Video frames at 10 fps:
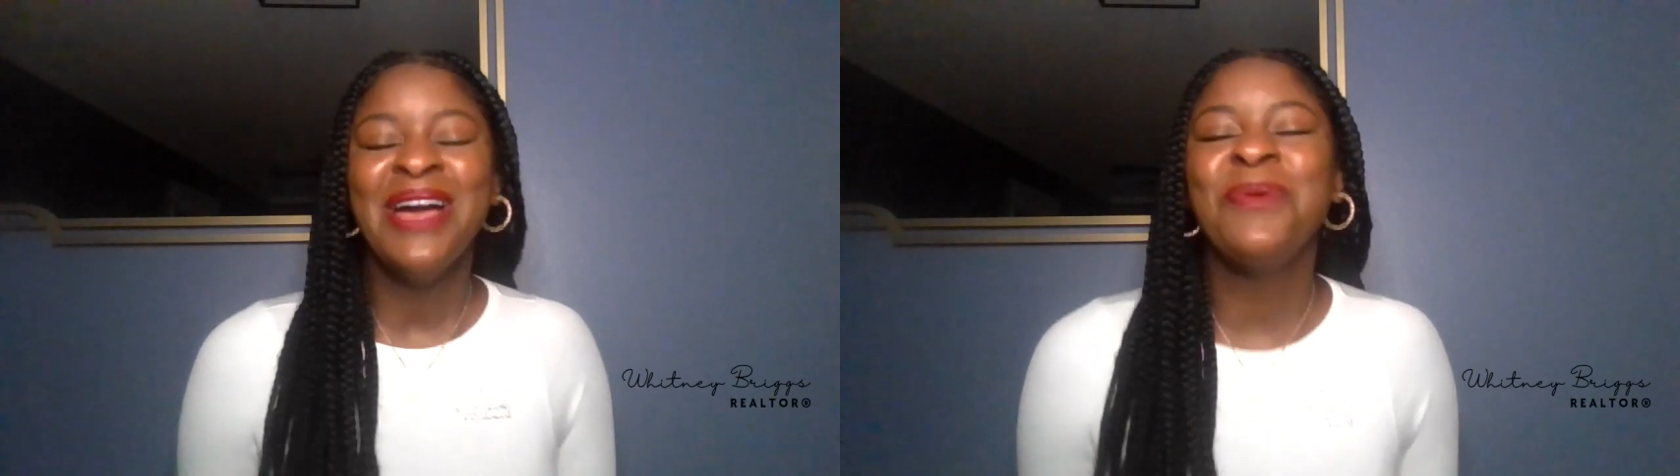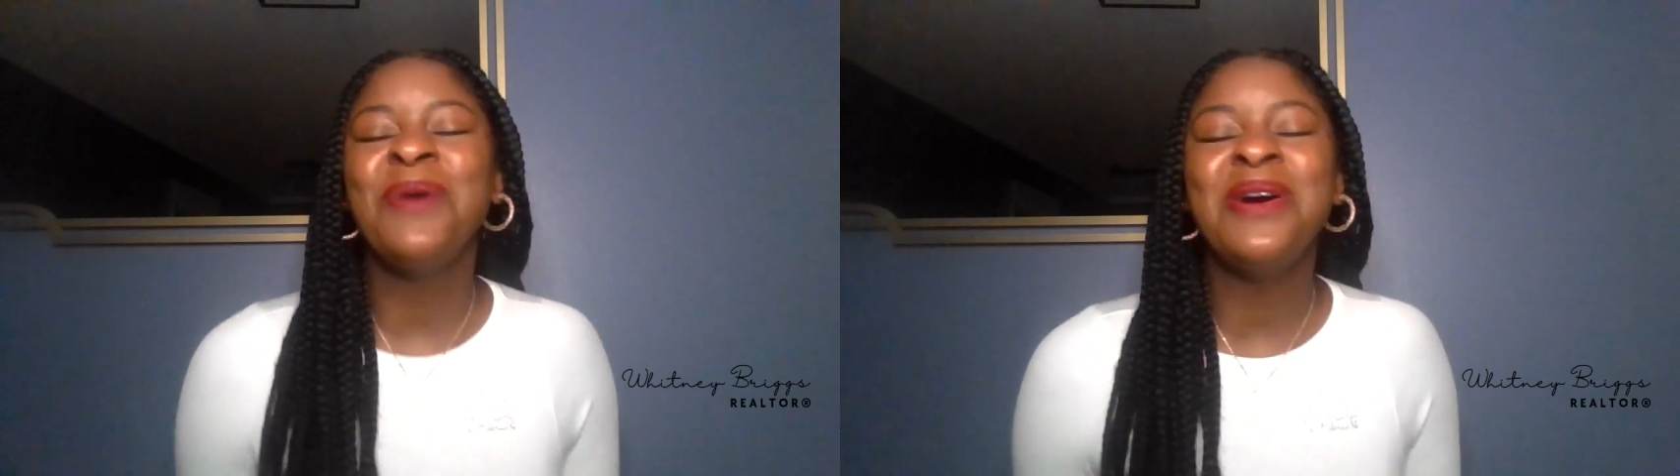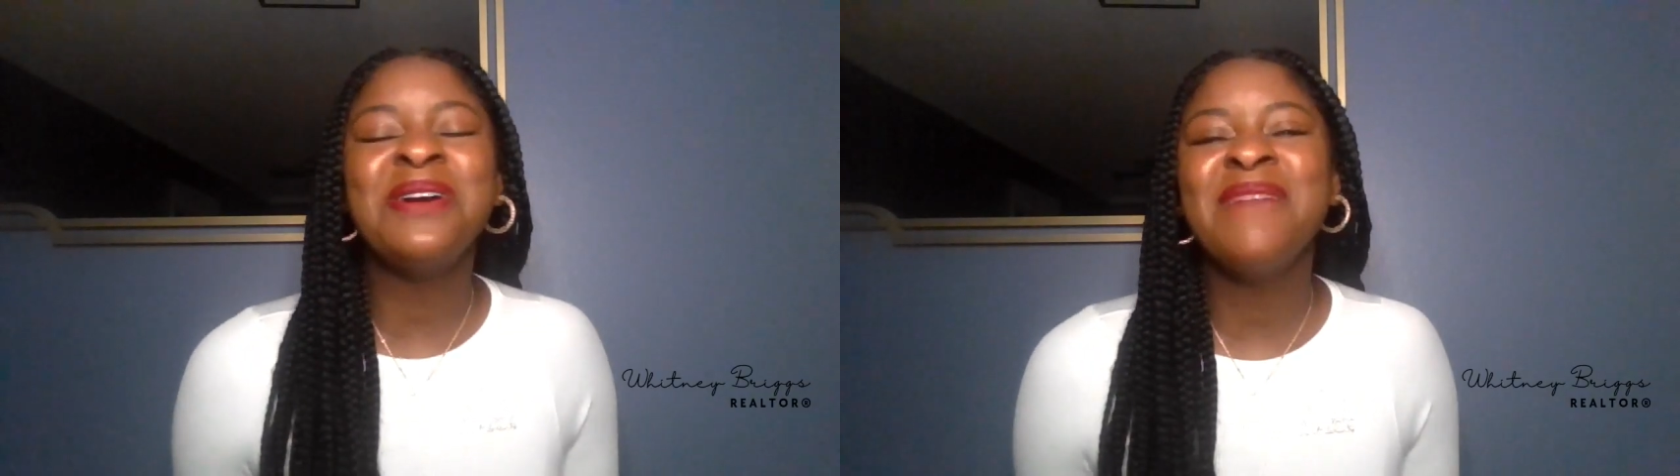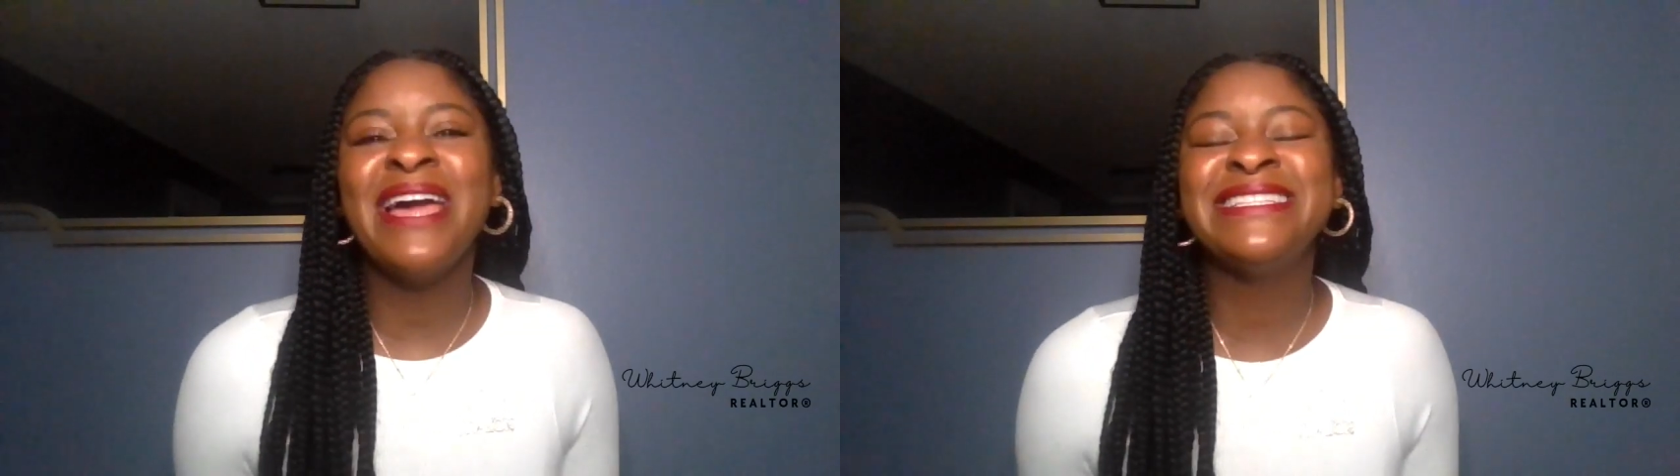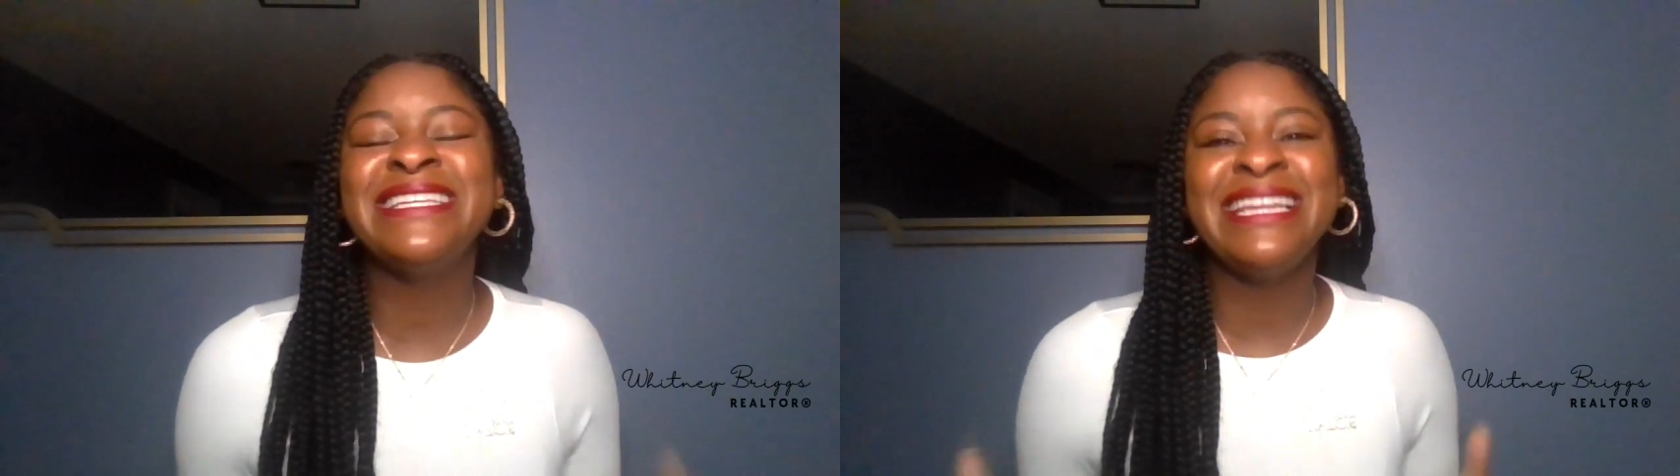Welcome back
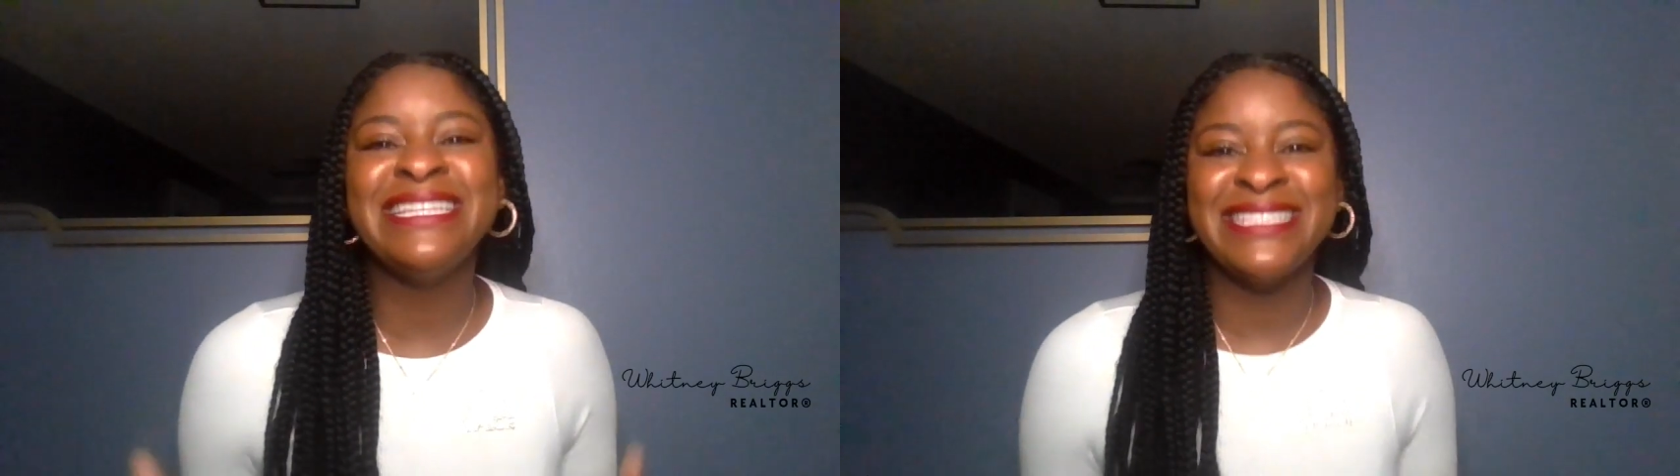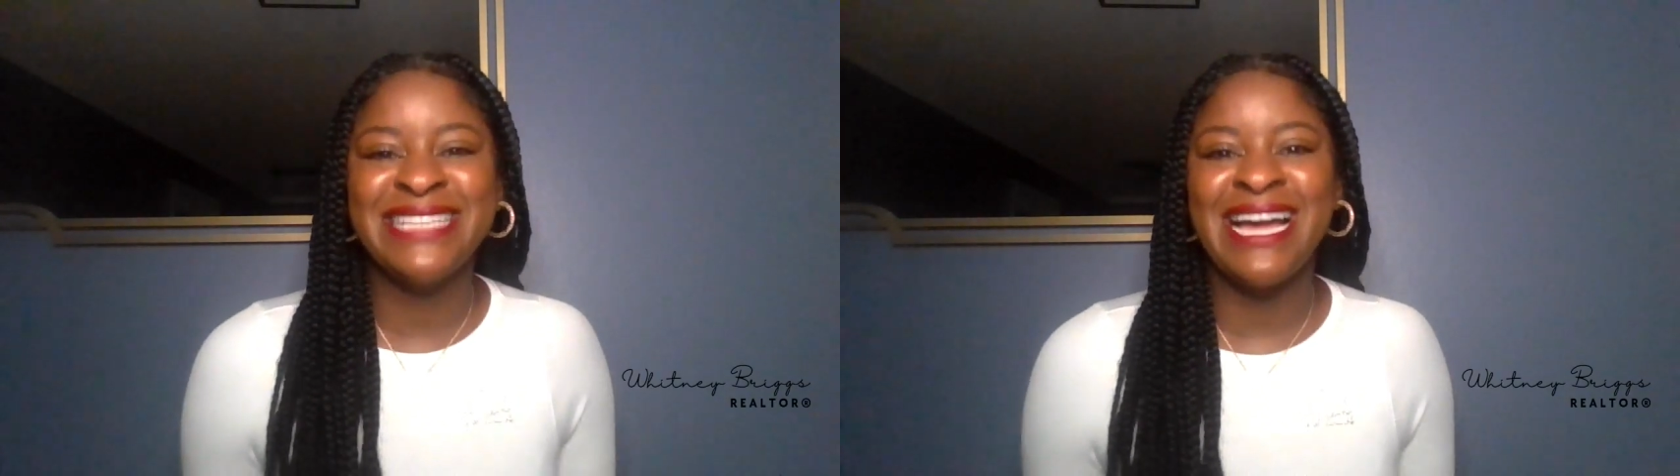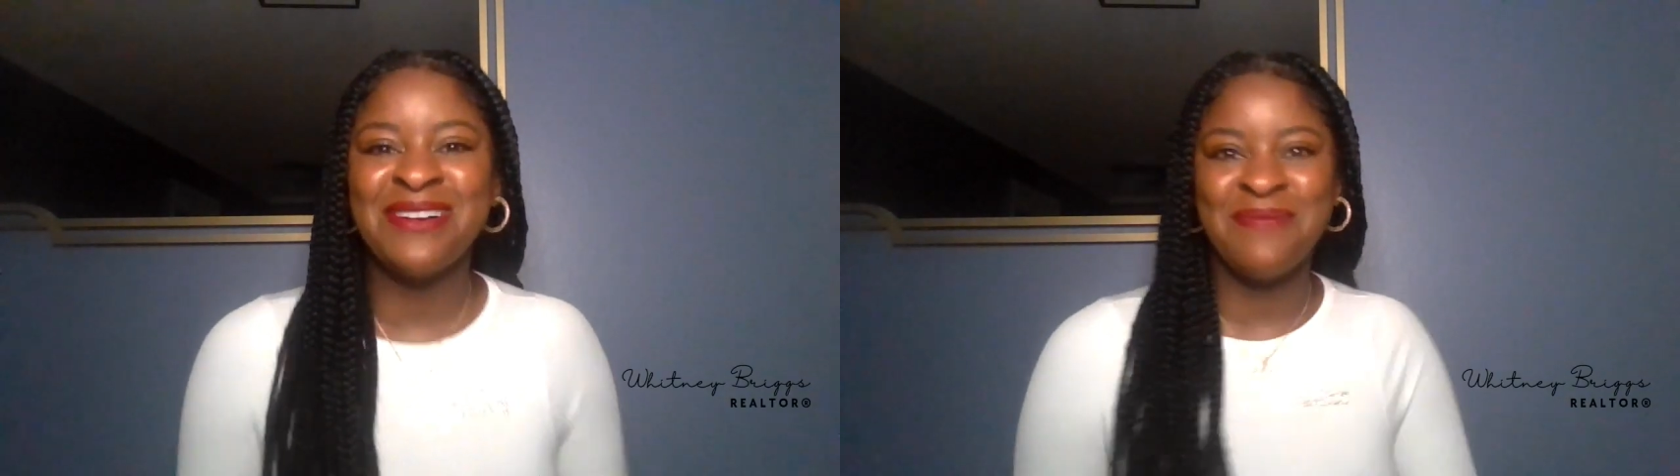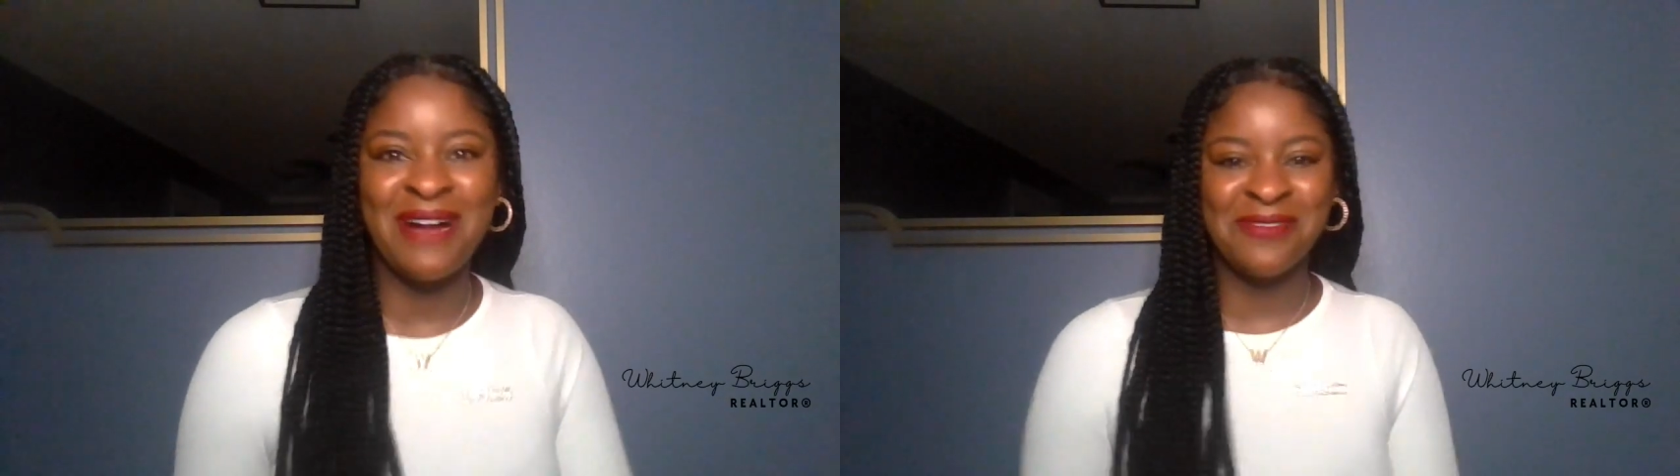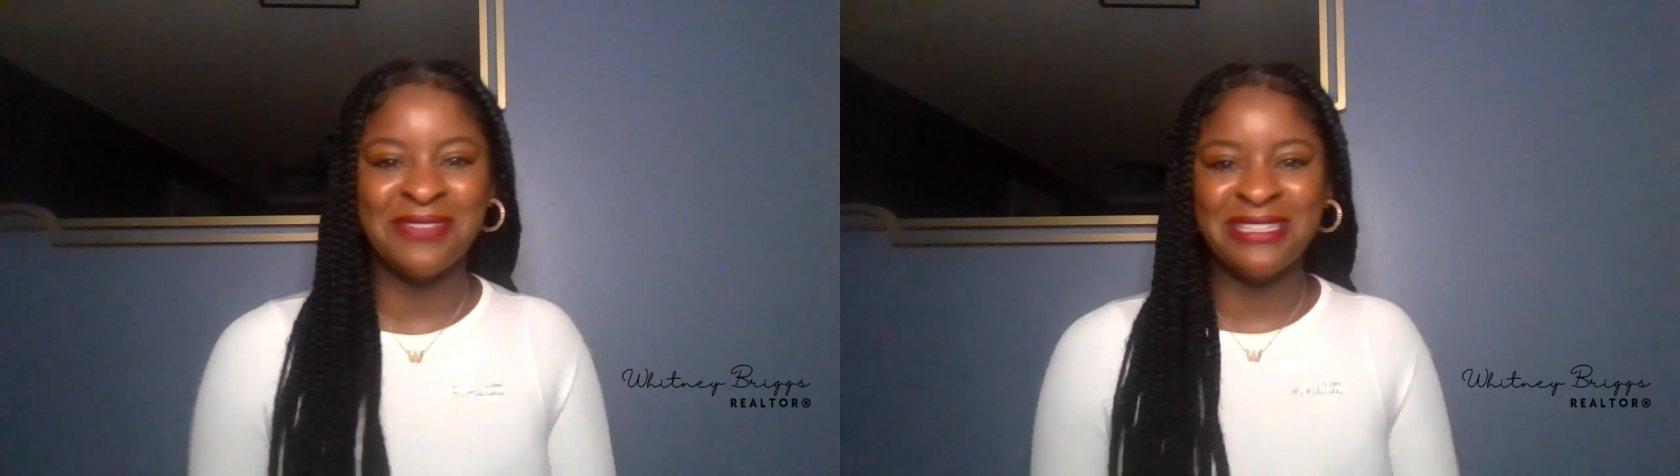to Let's Talk About
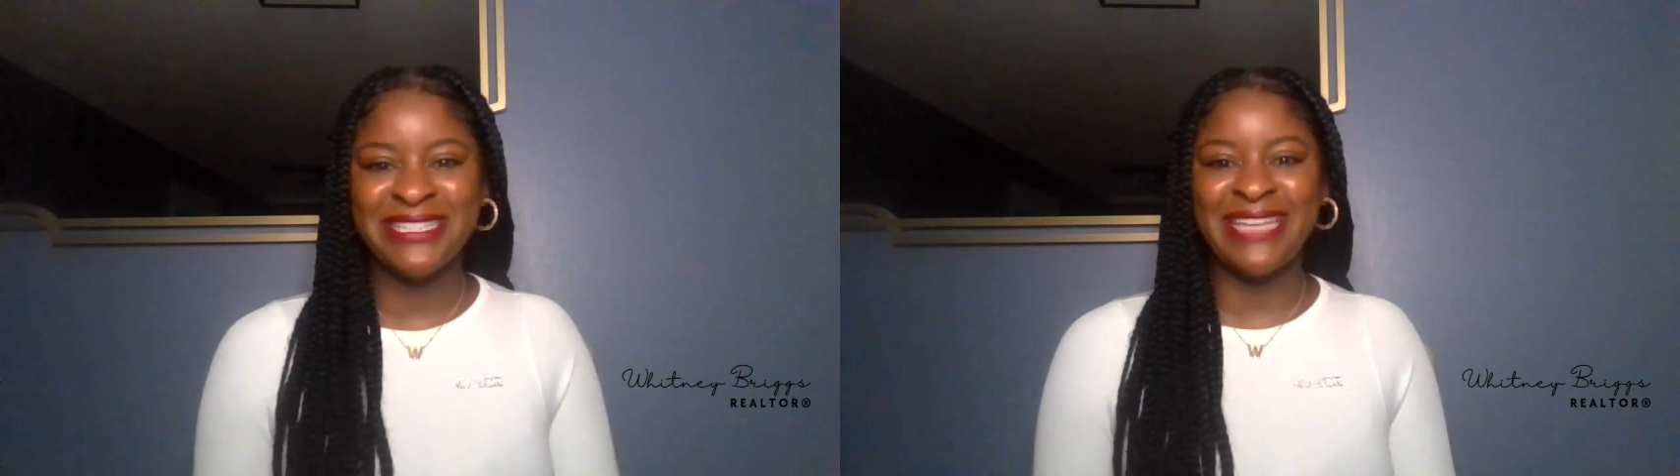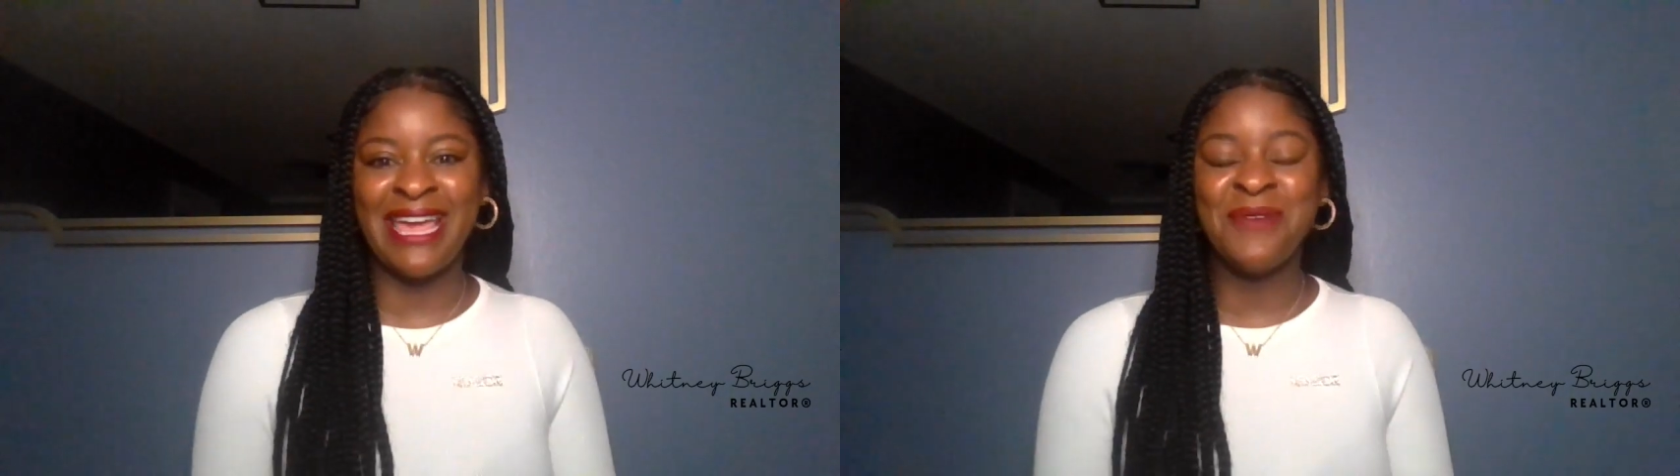Real Estate,